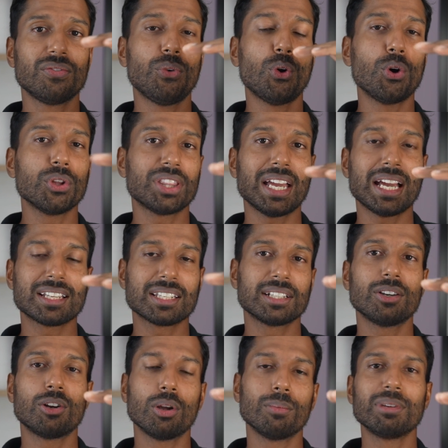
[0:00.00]

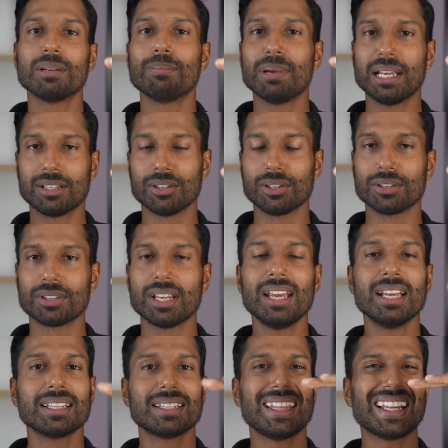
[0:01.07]
4,000 Colombian pesos.
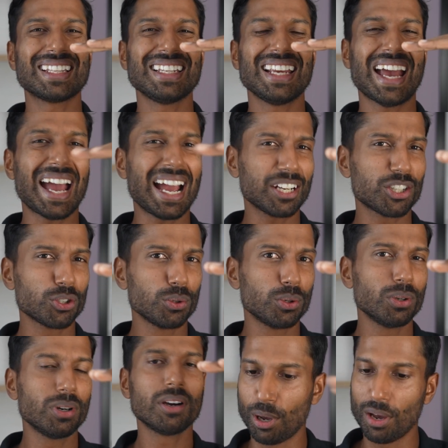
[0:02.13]
So that's the
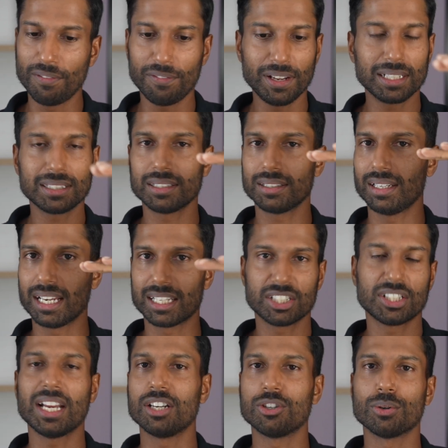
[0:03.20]
actual perfect
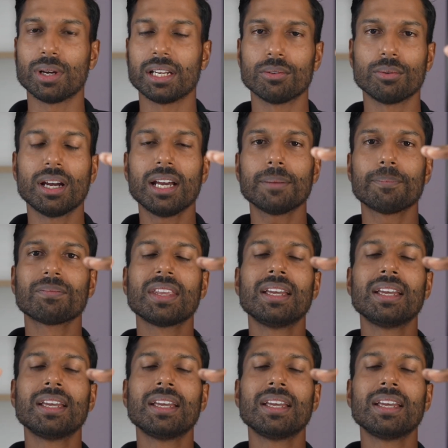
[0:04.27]
exchange rate, right?